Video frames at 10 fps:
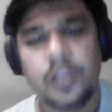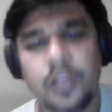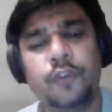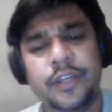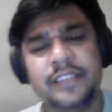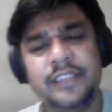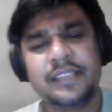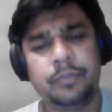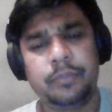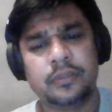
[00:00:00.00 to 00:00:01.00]
For
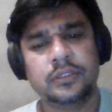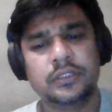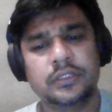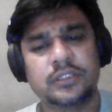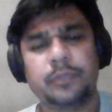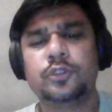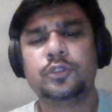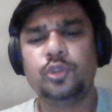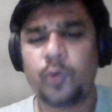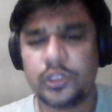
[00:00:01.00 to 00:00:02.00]
example, suppose
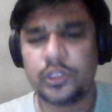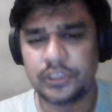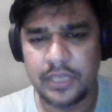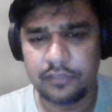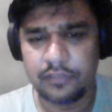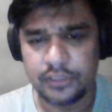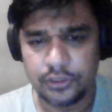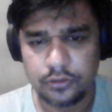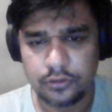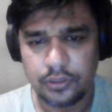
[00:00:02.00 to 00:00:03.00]
you are watching my
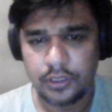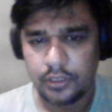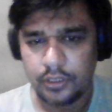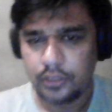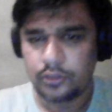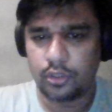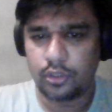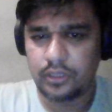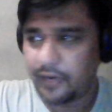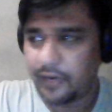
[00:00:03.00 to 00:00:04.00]
video. So
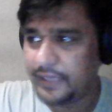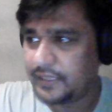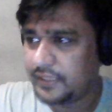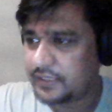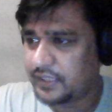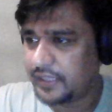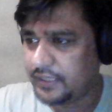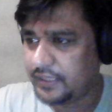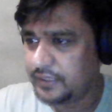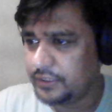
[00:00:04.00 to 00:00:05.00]
on the right hand
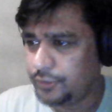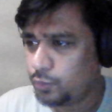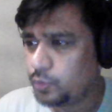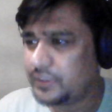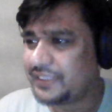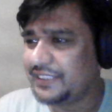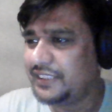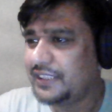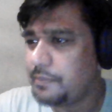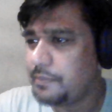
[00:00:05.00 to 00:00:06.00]
side, you will
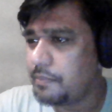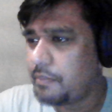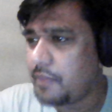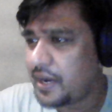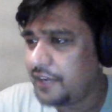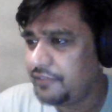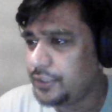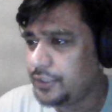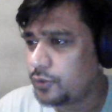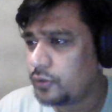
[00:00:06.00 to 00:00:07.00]
see my
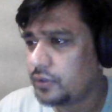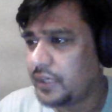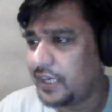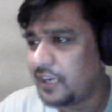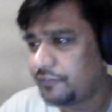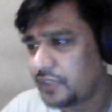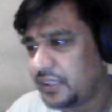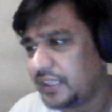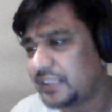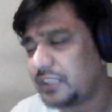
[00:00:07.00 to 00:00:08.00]
video, and after
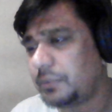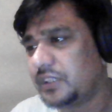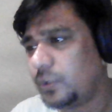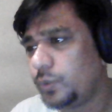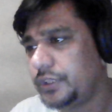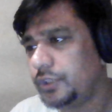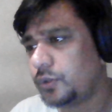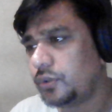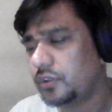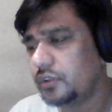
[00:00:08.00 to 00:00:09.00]
that some other
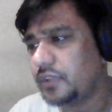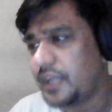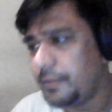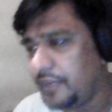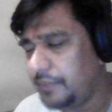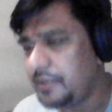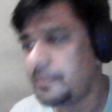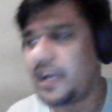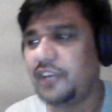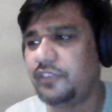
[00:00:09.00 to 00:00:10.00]
video, then maybe
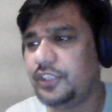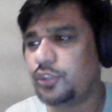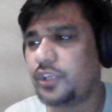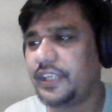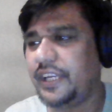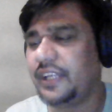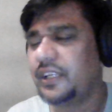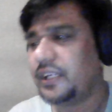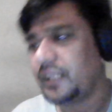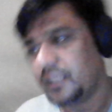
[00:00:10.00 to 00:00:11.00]
my video again,
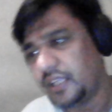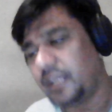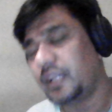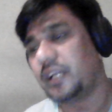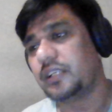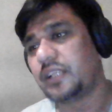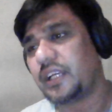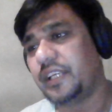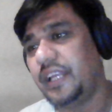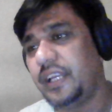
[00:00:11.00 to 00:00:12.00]
then
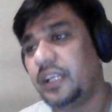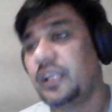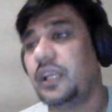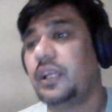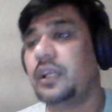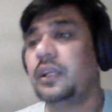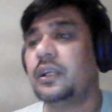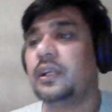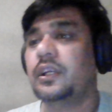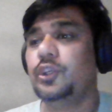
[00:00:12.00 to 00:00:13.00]
again
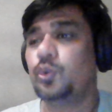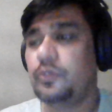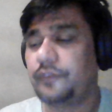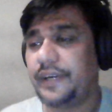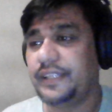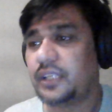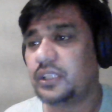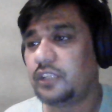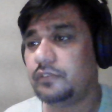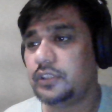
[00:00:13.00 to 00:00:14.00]
you will find
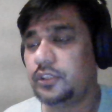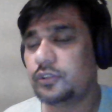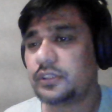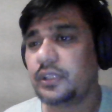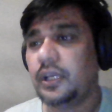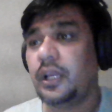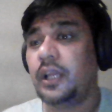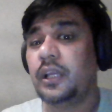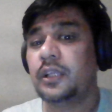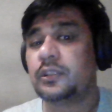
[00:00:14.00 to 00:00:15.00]
other videos.
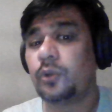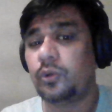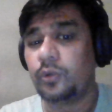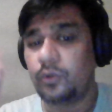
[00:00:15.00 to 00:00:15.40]
So